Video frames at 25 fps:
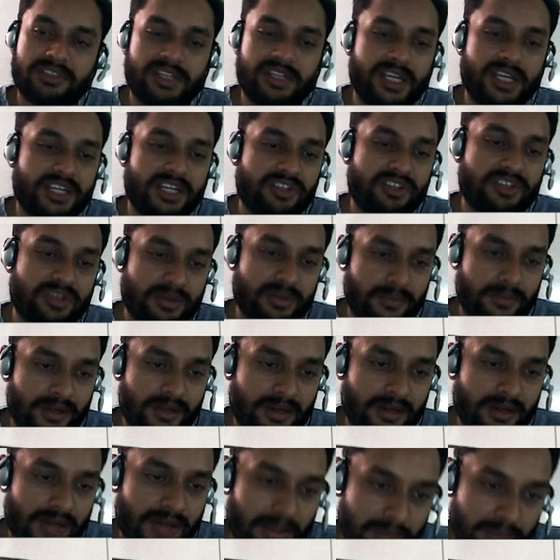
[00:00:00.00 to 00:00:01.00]
sketch.
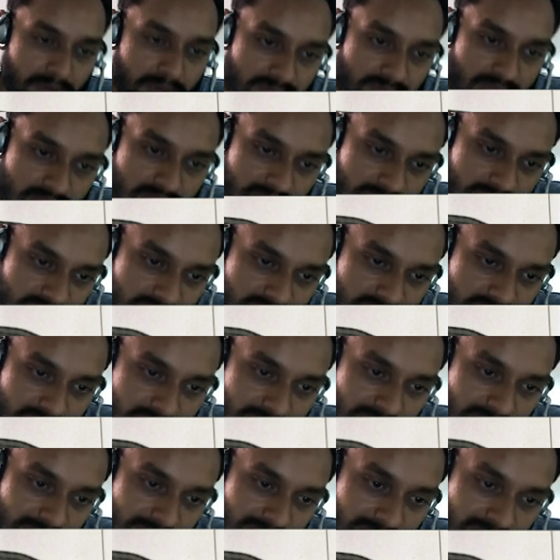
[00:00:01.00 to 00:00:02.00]
I'm using this.
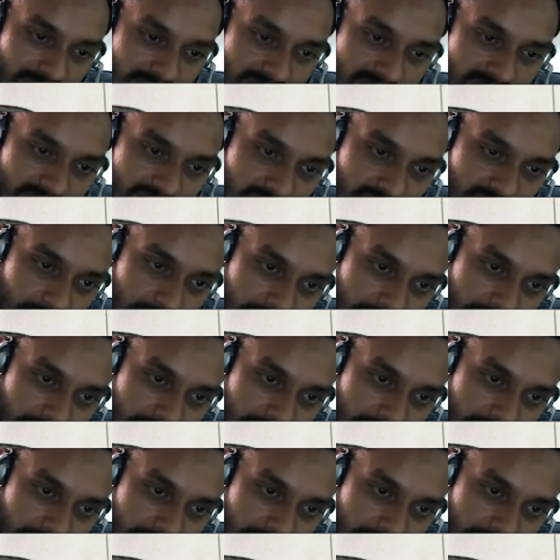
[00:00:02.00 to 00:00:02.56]
Let's say